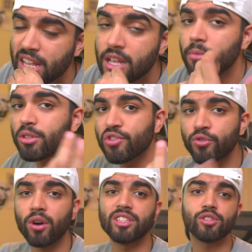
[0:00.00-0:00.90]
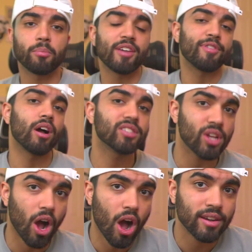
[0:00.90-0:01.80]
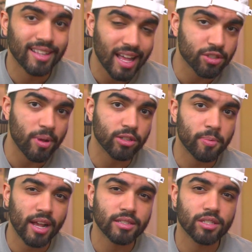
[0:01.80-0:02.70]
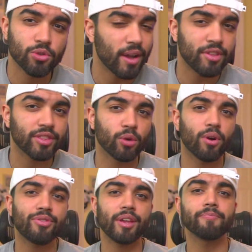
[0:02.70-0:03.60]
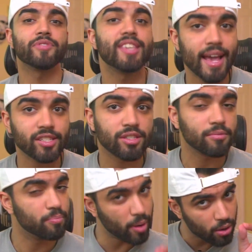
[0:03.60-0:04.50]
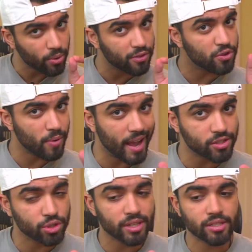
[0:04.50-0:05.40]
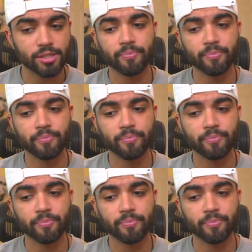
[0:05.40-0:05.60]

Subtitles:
But so far, these are my thoughts on glass mouse pads. Do I think they're worth it? Yes, but with a few asterisks.